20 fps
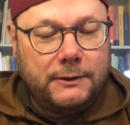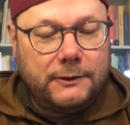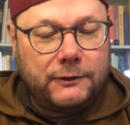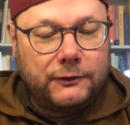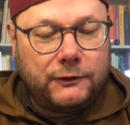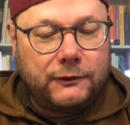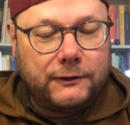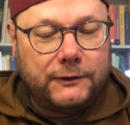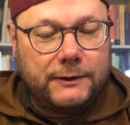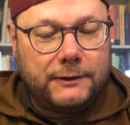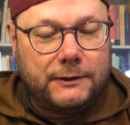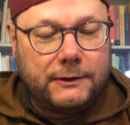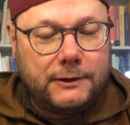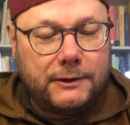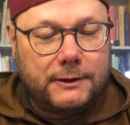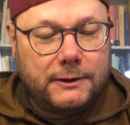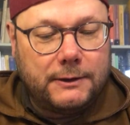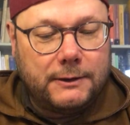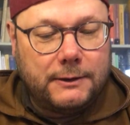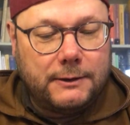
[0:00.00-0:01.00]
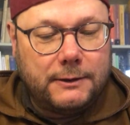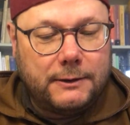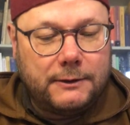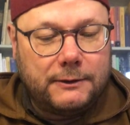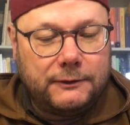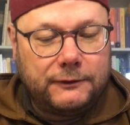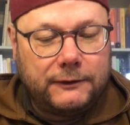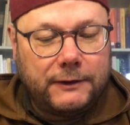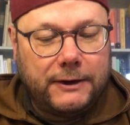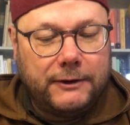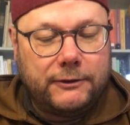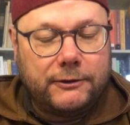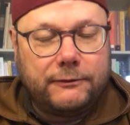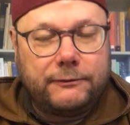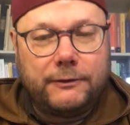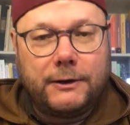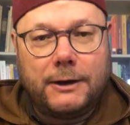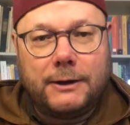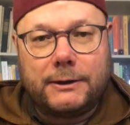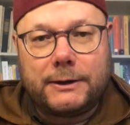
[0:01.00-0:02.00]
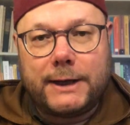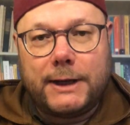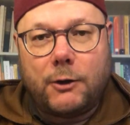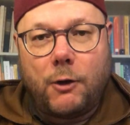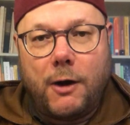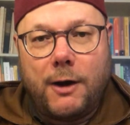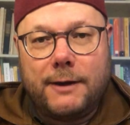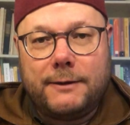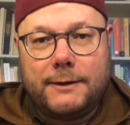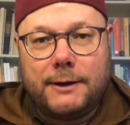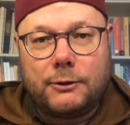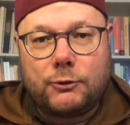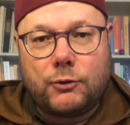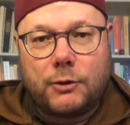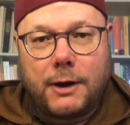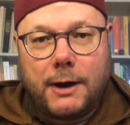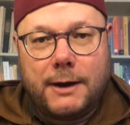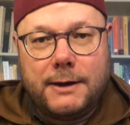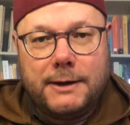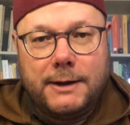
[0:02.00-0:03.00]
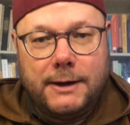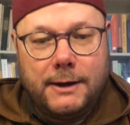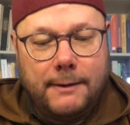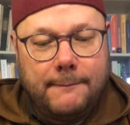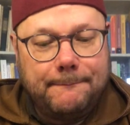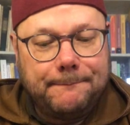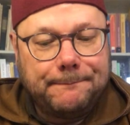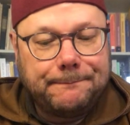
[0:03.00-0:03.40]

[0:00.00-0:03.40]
This is in the science of al-Qira'at al-Qur'aniyya.